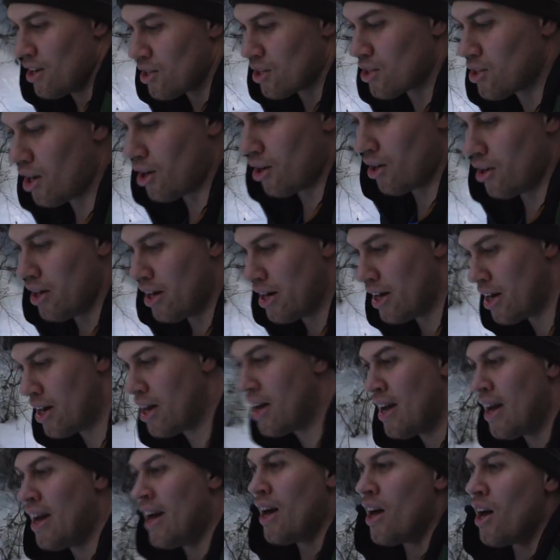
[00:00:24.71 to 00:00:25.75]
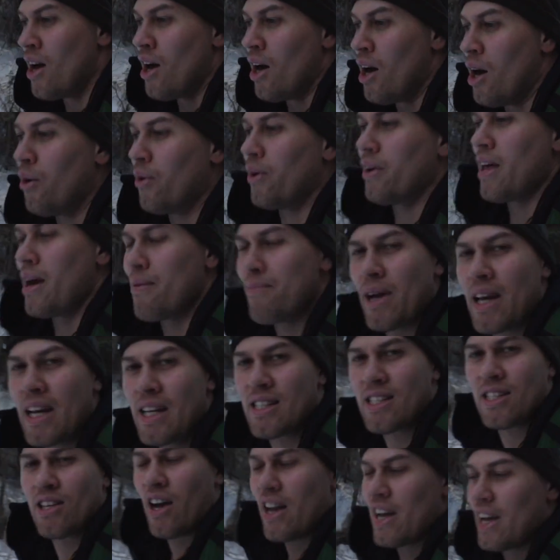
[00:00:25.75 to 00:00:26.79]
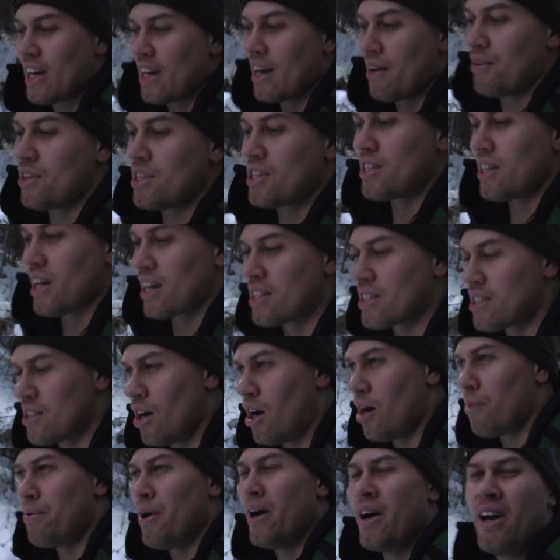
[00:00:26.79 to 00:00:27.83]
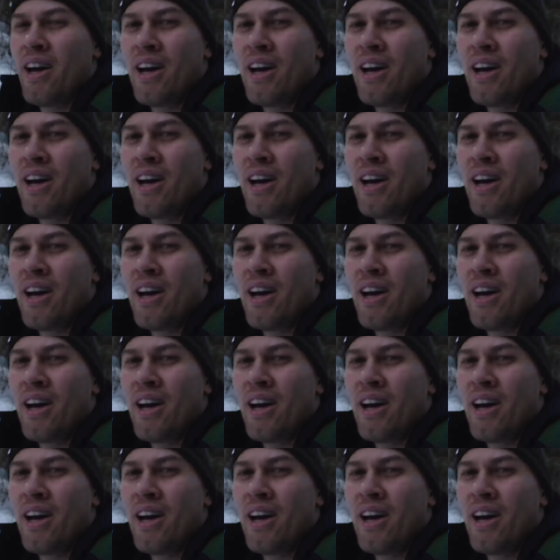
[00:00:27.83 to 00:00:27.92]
So what that means is like you can have a 6 stop,